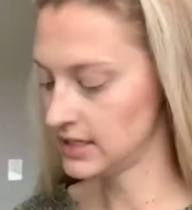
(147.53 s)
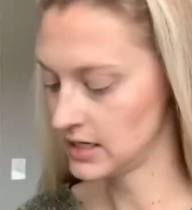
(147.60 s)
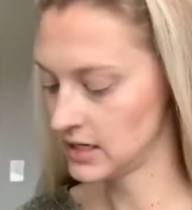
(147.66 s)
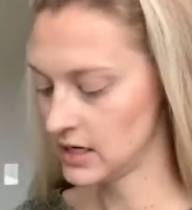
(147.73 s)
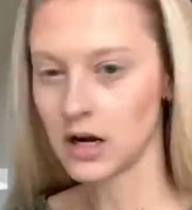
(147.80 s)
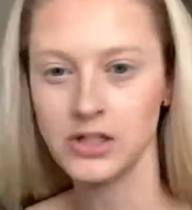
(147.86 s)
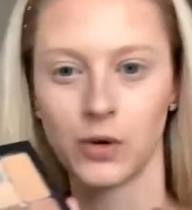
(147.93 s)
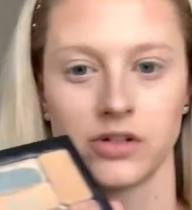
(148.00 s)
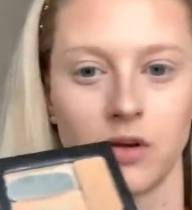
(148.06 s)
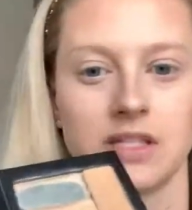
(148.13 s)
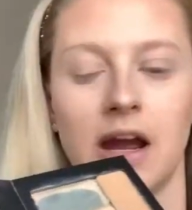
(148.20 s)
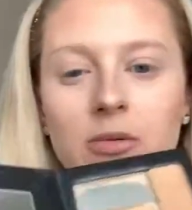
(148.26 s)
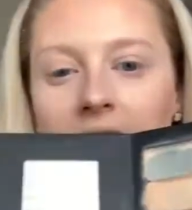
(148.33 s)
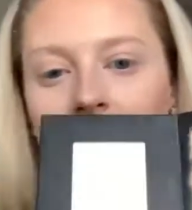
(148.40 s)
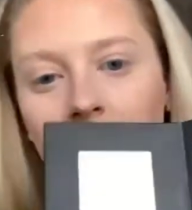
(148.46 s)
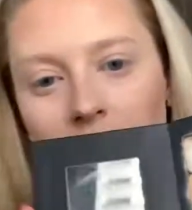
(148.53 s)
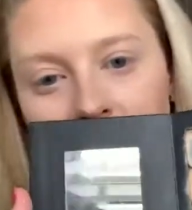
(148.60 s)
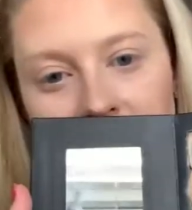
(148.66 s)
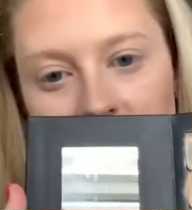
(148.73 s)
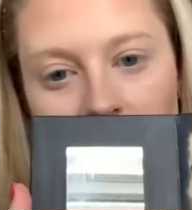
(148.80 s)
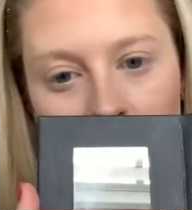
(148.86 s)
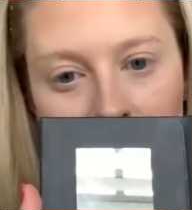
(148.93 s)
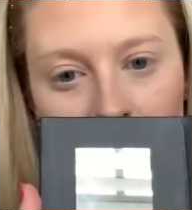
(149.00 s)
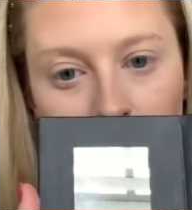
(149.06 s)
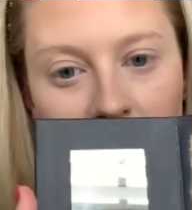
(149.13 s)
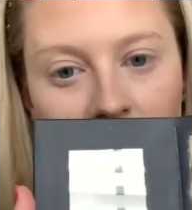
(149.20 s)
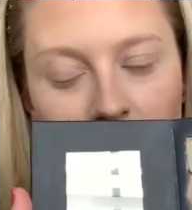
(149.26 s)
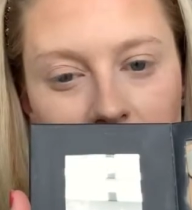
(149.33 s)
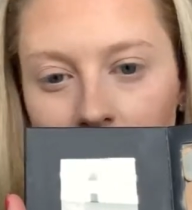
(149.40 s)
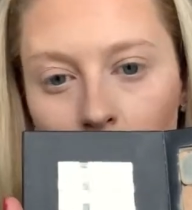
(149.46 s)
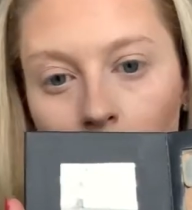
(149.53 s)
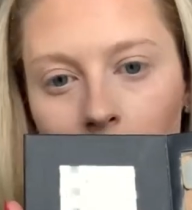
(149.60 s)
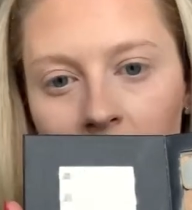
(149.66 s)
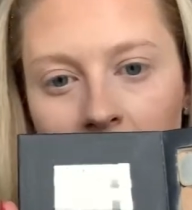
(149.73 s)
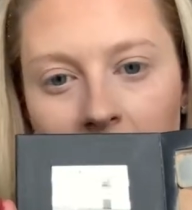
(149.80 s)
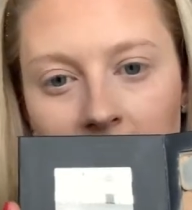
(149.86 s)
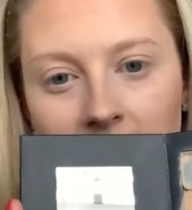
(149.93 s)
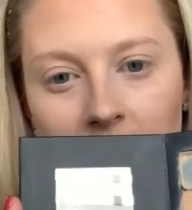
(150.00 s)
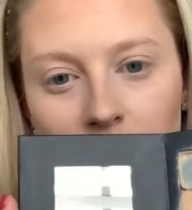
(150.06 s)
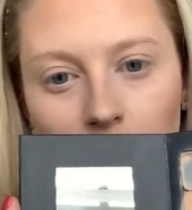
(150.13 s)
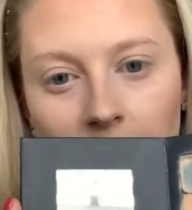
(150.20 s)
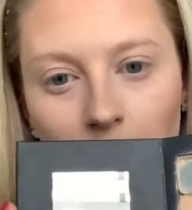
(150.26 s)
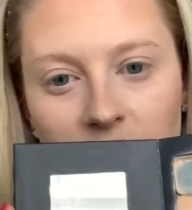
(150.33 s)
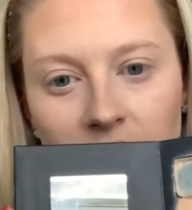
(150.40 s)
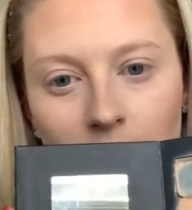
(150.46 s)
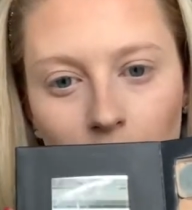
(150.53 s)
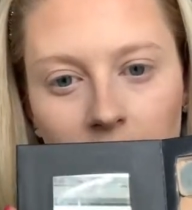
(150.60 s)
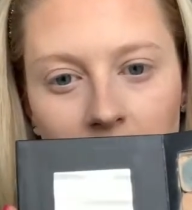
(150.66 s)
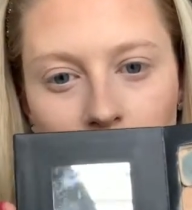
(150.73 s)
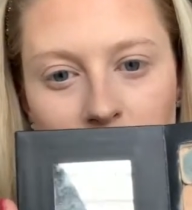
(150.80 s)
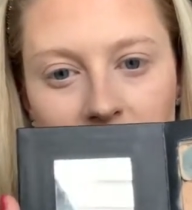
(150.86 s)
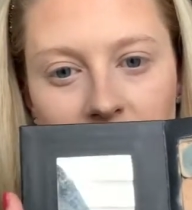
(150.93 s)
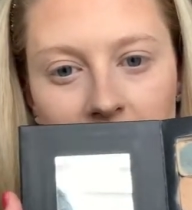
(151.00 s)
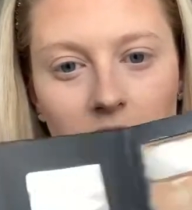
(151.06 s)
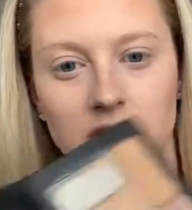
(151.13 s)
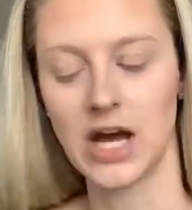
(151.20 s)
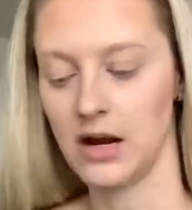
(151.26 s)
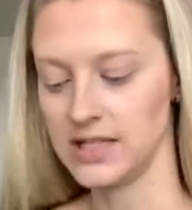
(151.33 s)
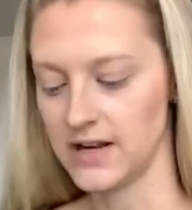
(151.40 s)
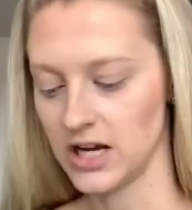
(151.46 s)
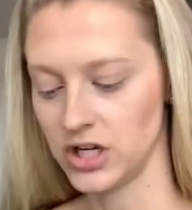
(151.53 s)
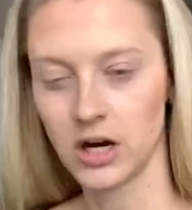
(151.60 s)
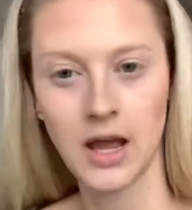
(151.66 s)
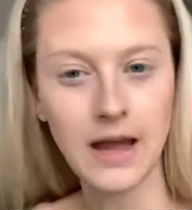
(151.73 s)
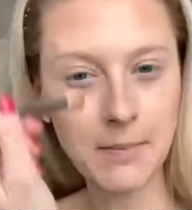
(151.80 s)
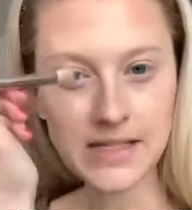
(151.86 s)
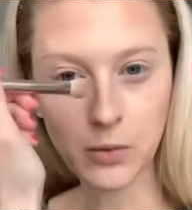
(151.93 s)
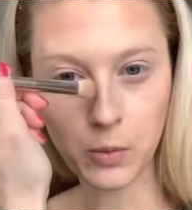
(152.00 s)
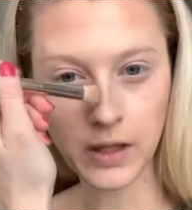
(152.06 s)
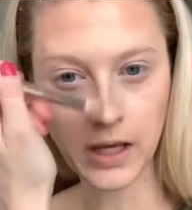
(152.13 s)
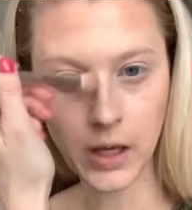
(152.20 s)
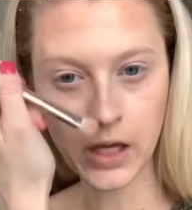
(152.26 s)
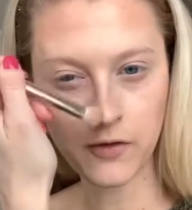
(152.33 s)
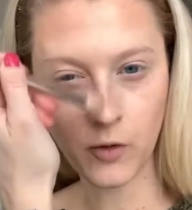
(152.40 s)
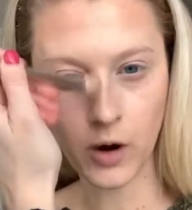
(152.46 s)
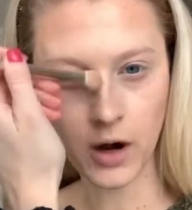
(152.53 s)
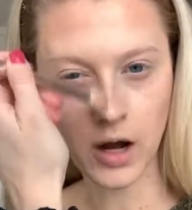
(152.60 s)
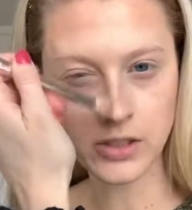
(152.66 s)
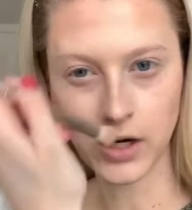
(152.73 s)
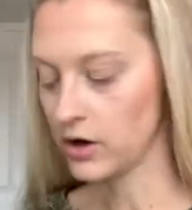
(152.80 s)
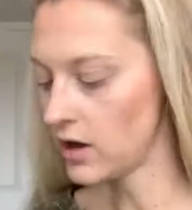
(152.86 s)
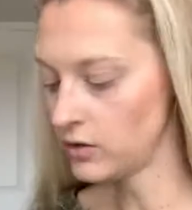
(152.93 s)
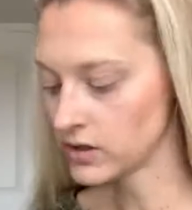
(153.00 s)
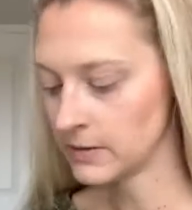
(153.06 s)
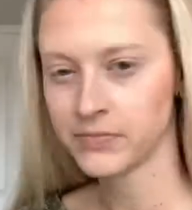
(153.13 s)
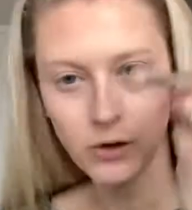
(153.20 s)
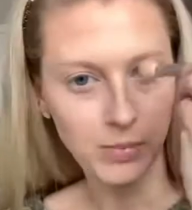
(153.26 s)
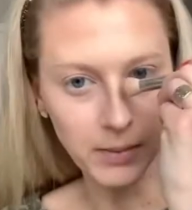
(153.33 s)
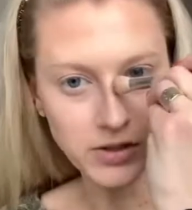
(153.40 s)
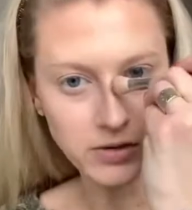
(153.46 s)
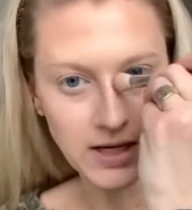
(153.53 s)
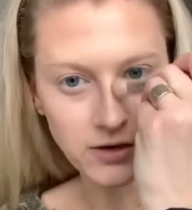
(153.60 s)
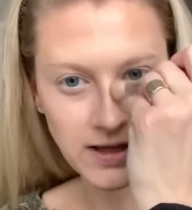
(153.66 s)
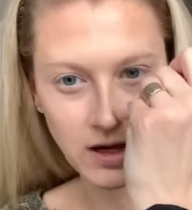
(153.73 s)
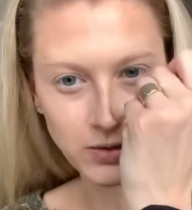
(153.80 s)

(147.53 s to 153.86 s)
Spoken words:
So you can use the small end of the Buff brush or the small end of the blend brush to do this.